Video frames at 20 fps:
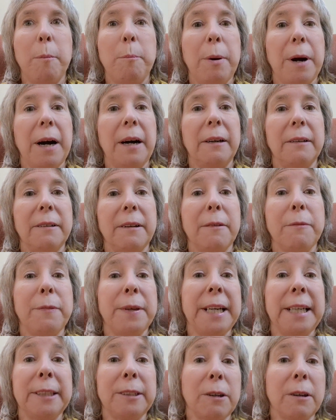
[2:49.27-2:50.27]
but
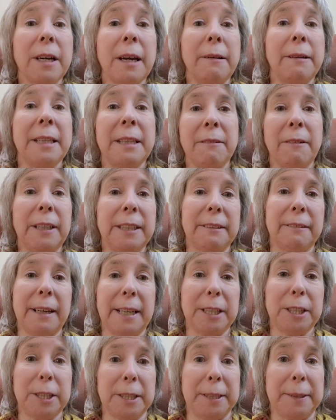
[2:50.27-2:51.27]
things are going in the right
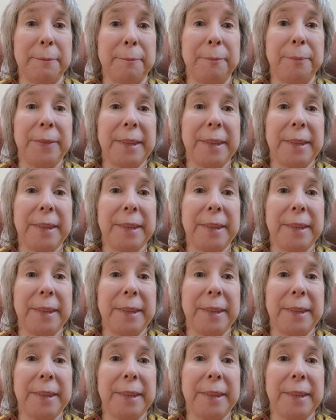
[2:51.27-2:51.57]
direction.